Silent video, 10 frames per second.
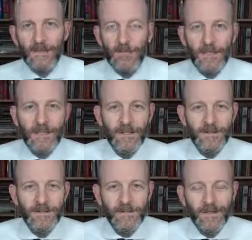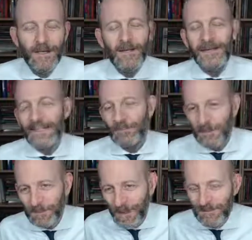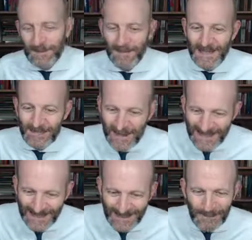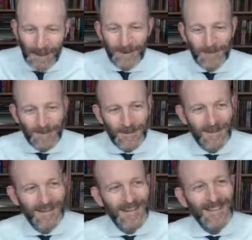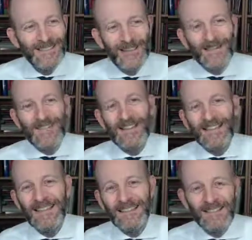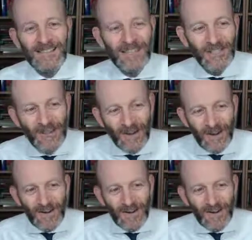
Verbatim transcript: next three years. That's what prompted me to make this PowerPoint. So let's continue